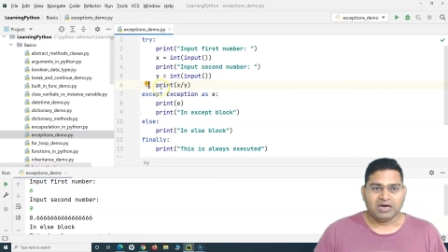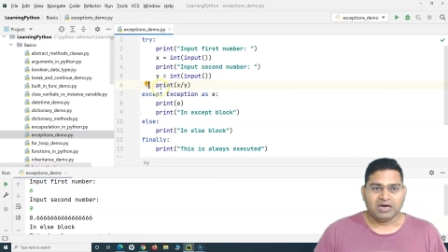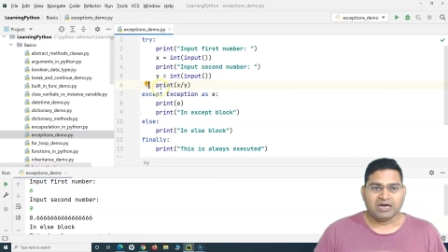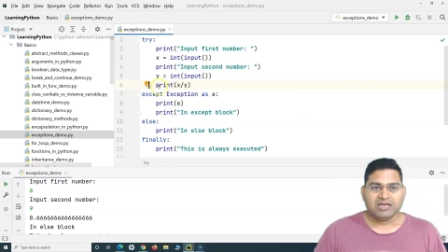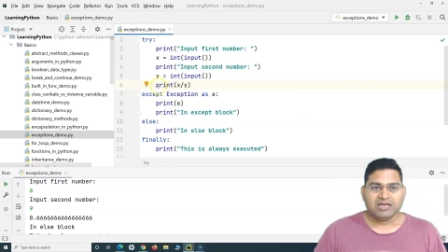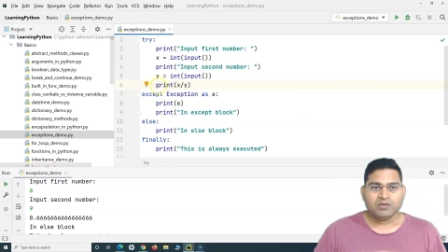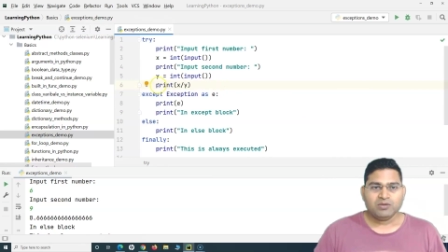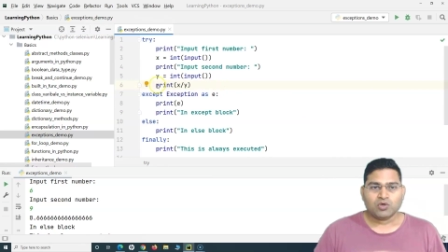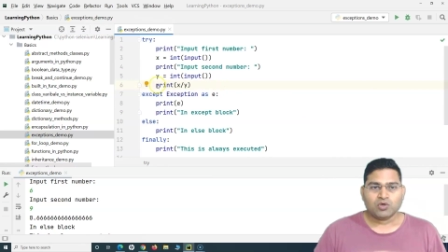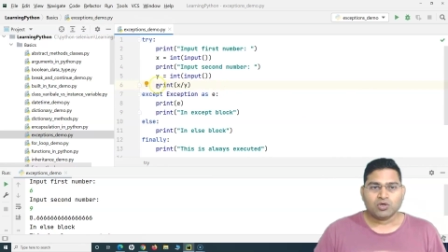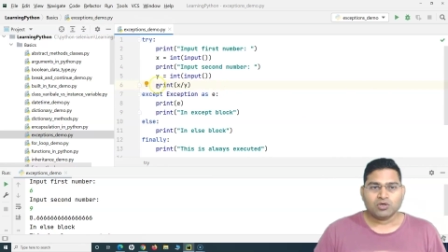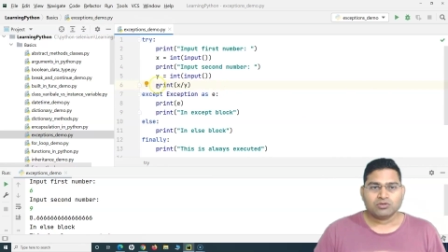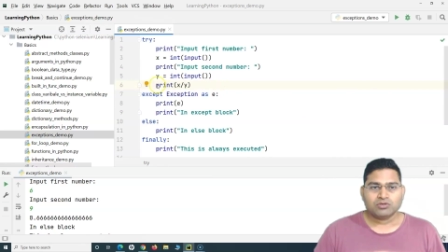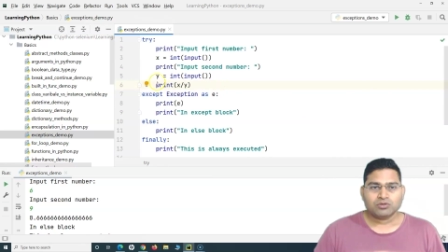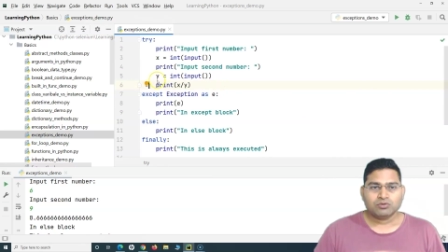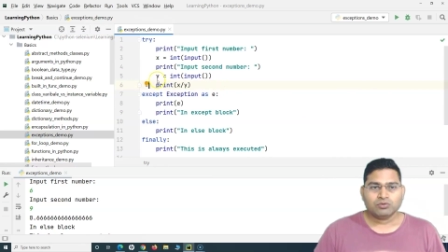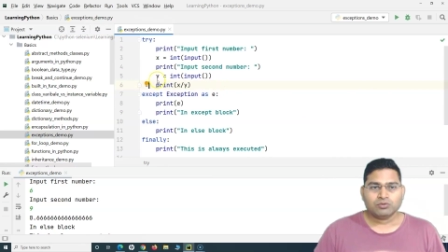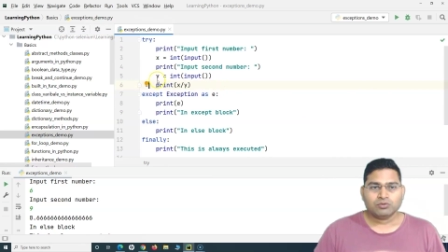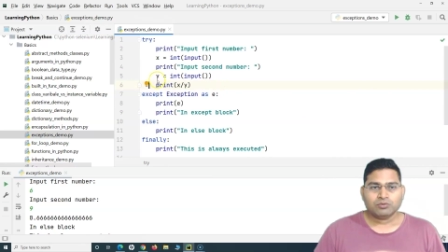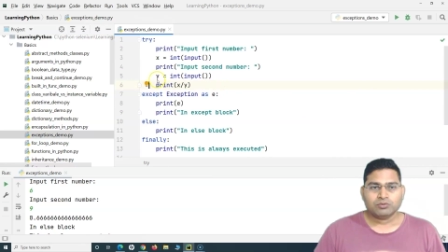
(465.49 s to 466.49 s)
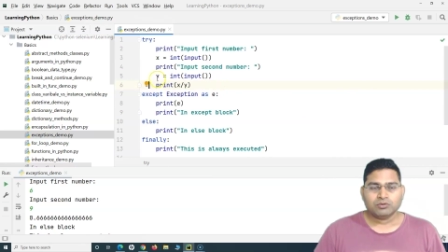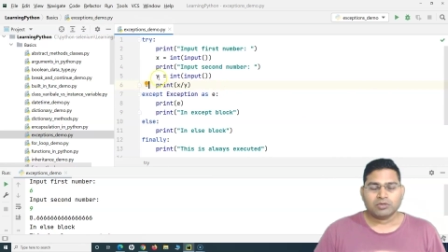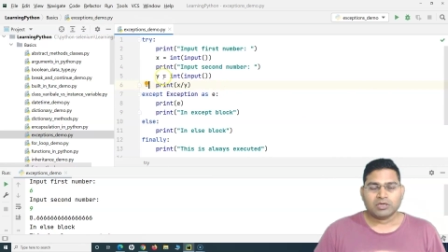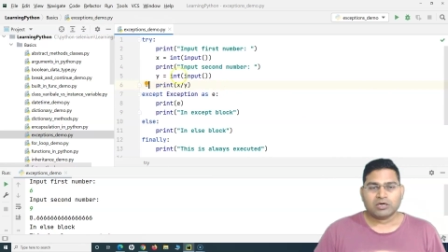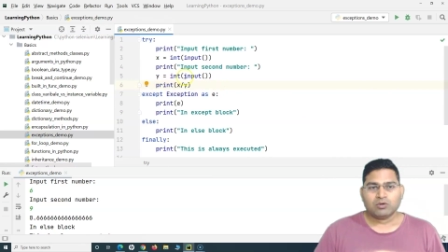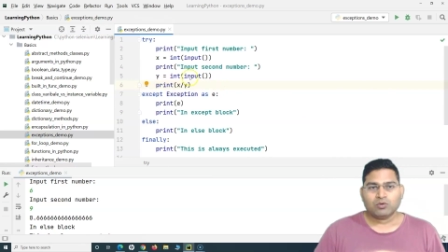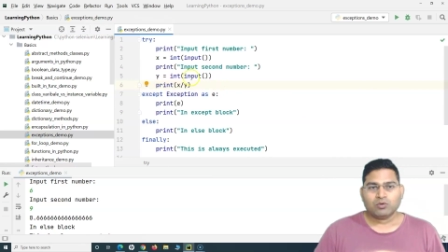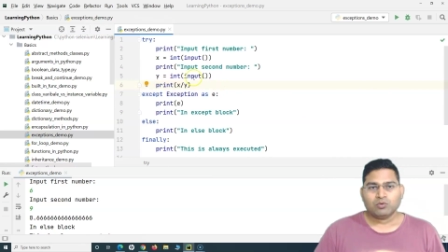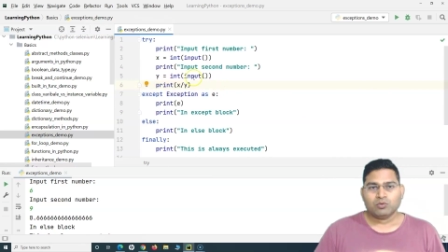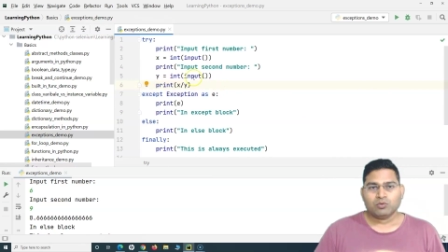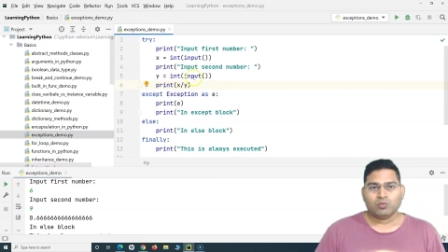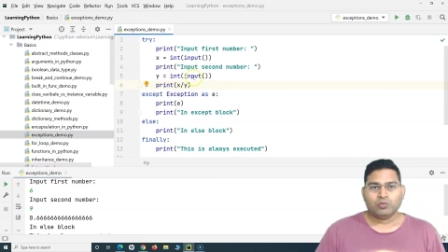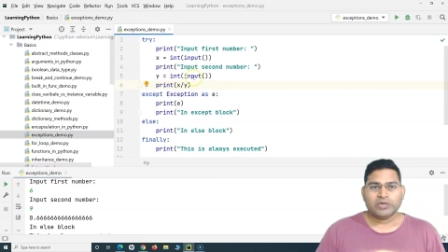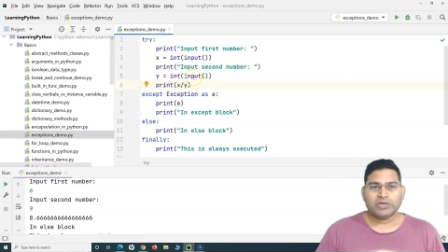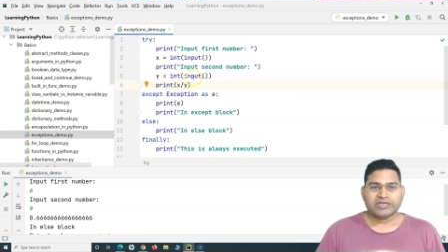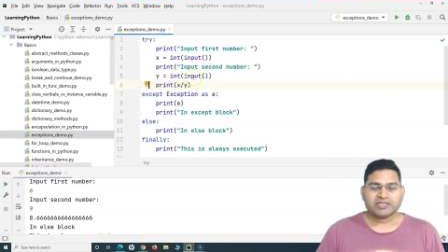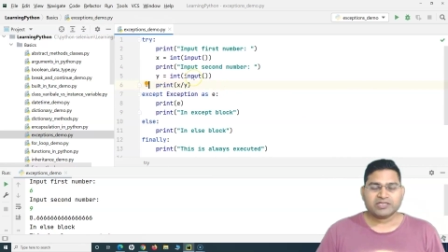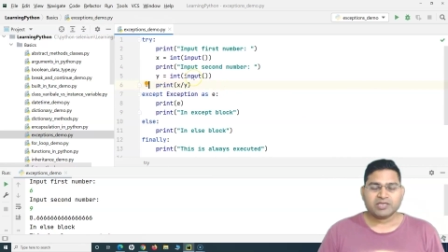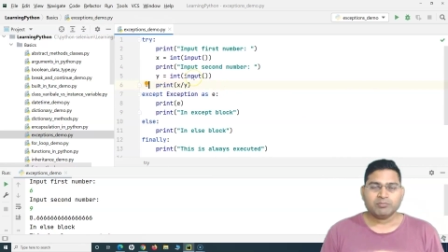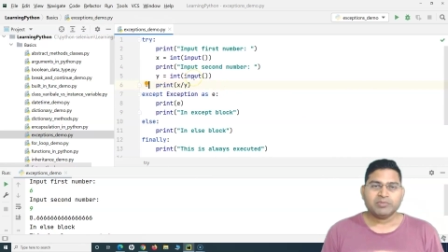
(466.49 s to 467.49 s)
I want to now
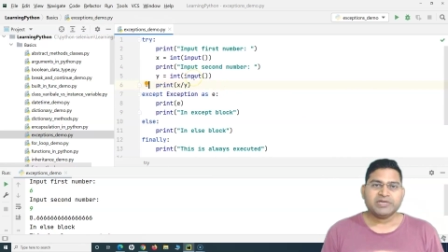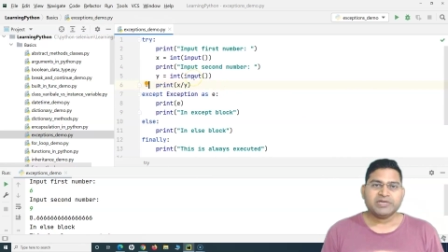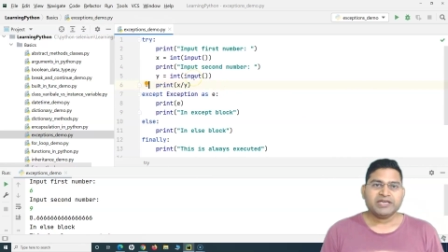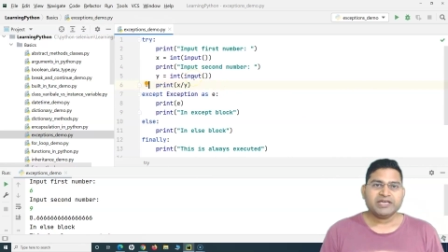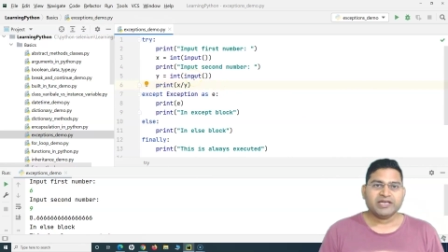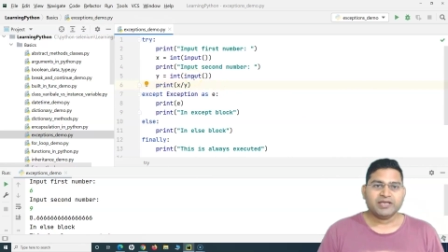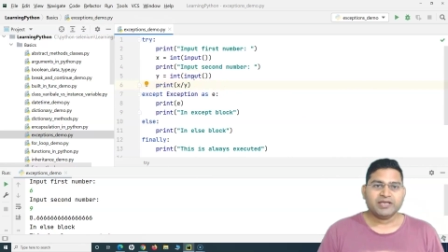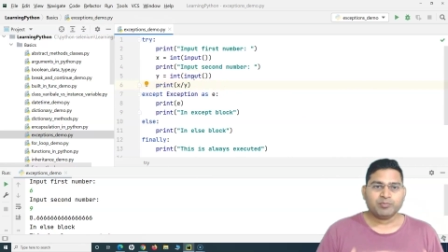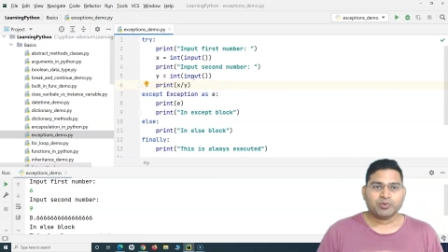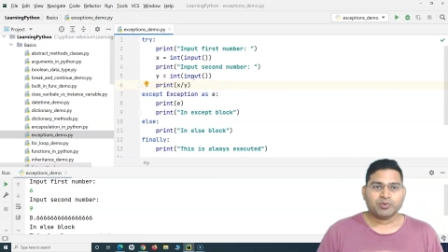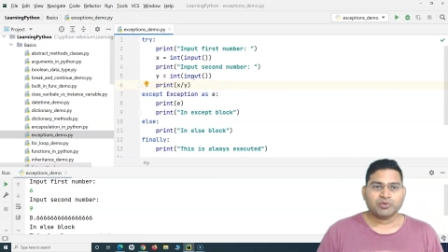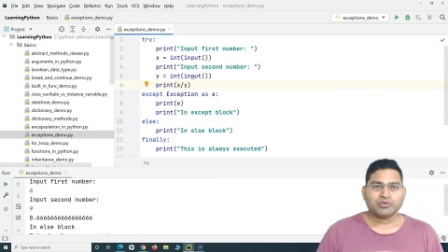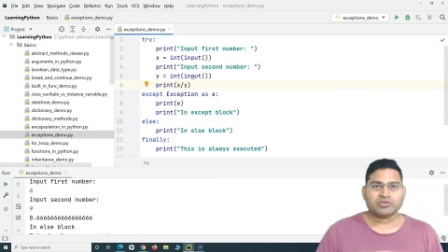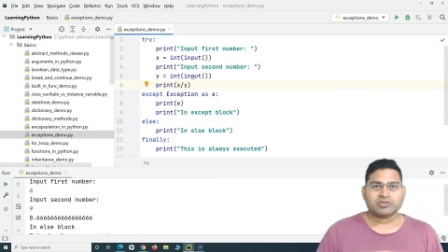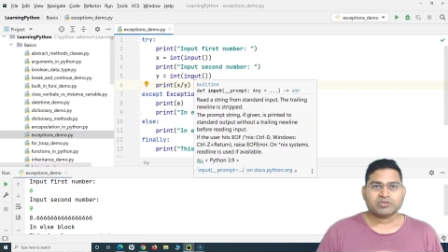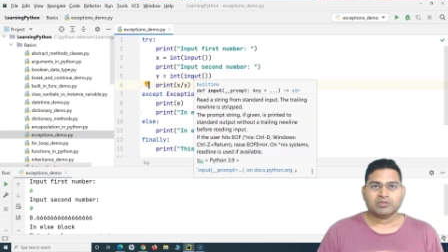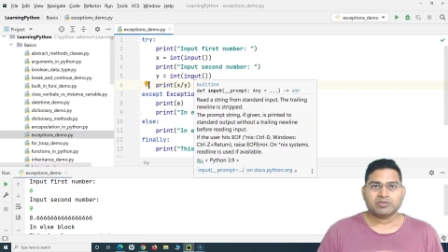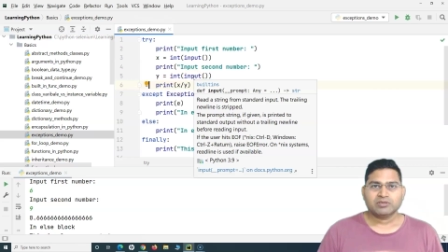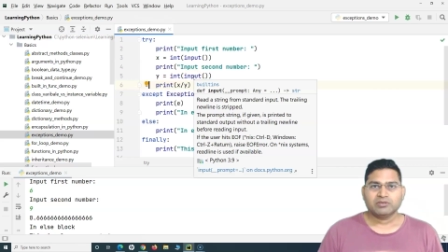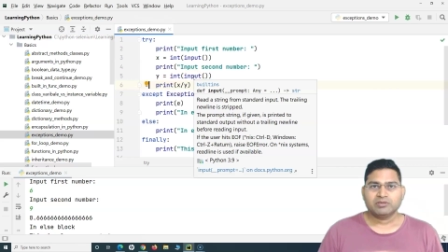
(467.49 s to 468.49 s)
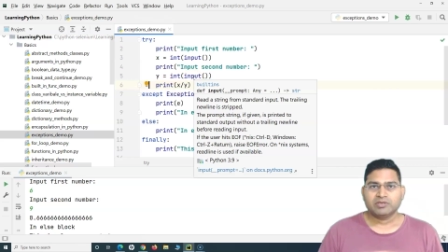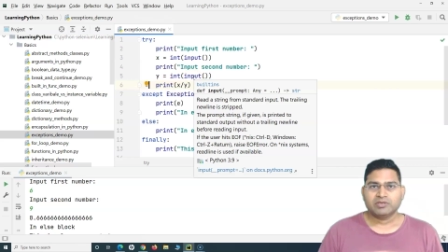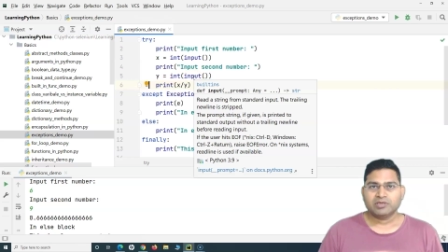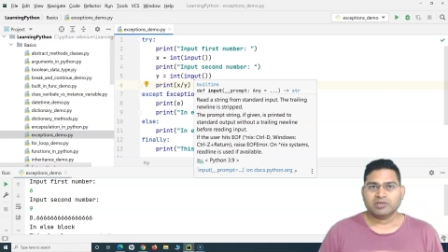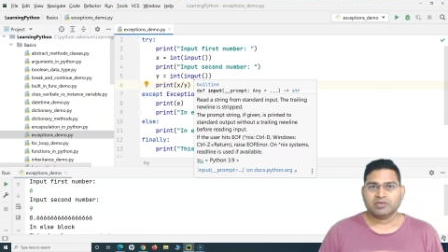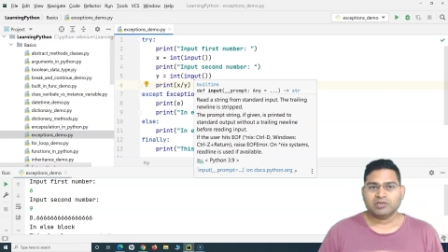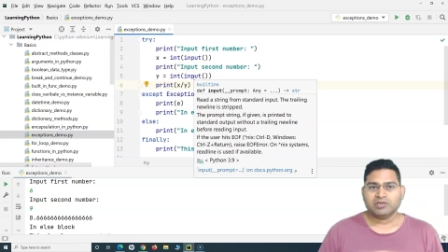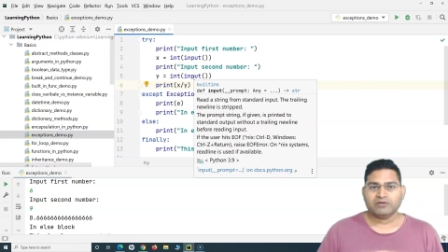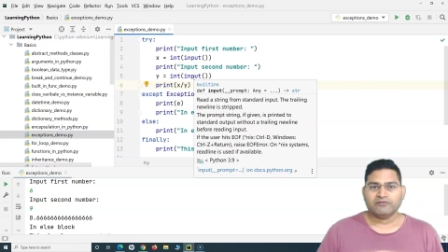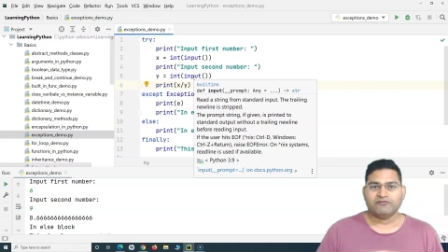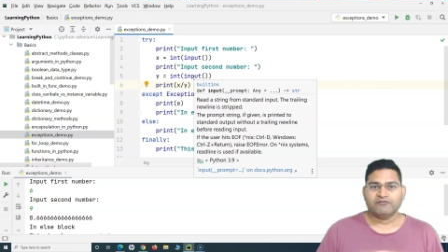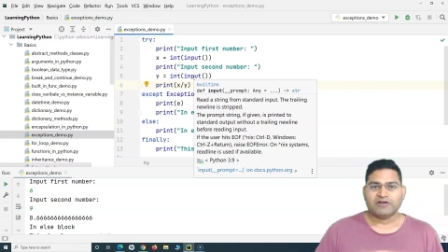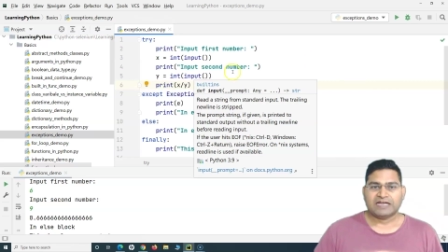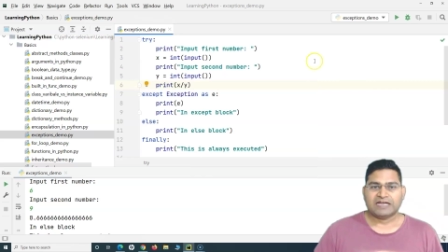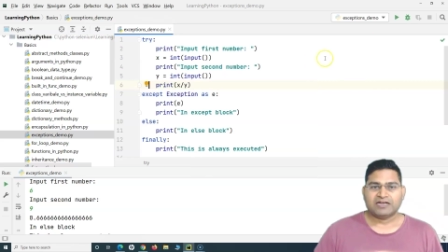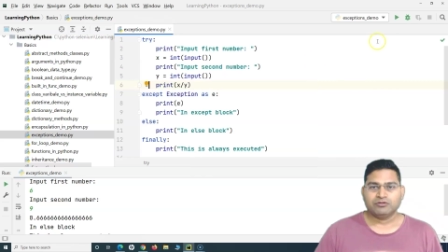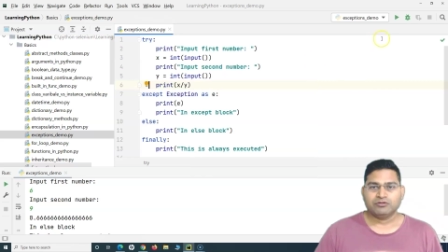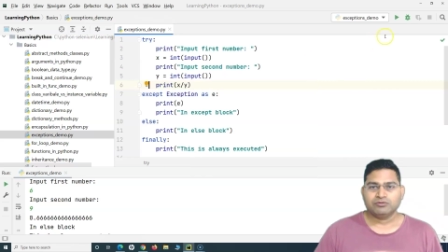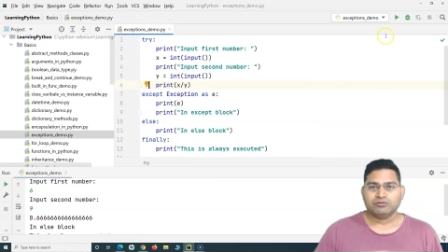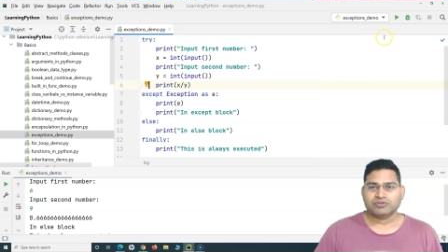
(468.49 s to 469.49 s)
when somebody inputs the
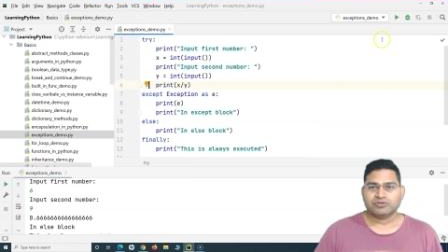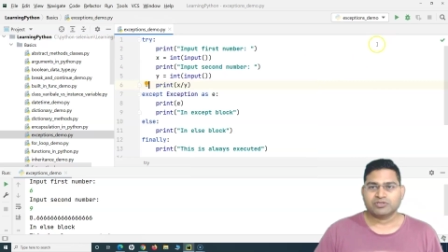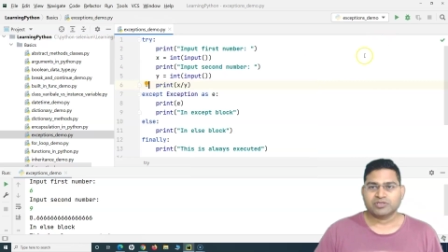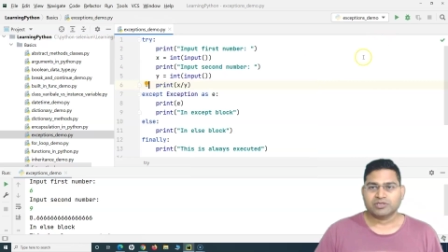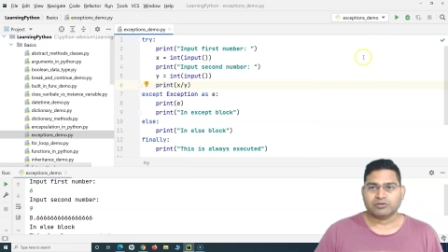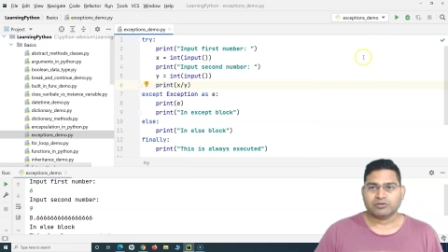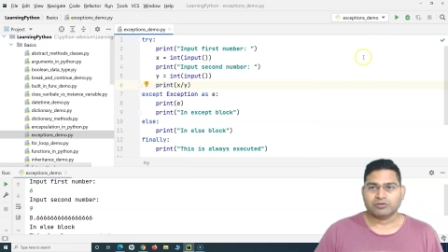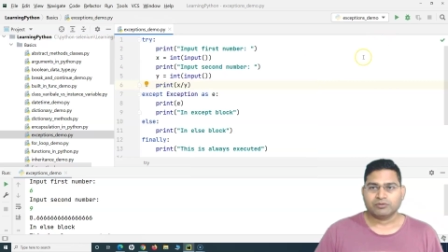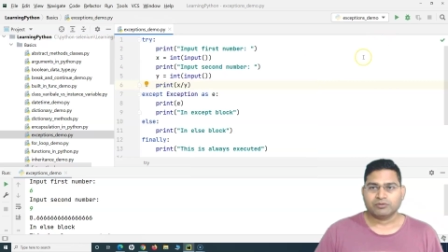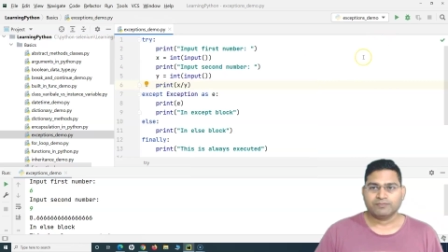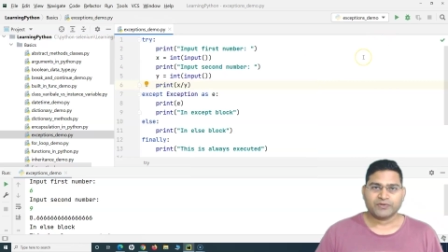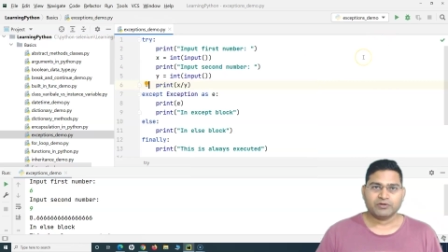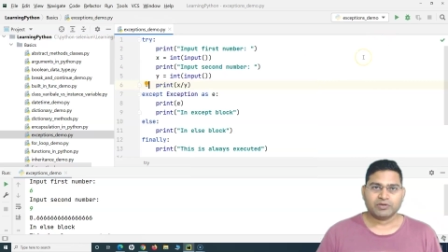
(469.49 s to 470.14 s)
value zero,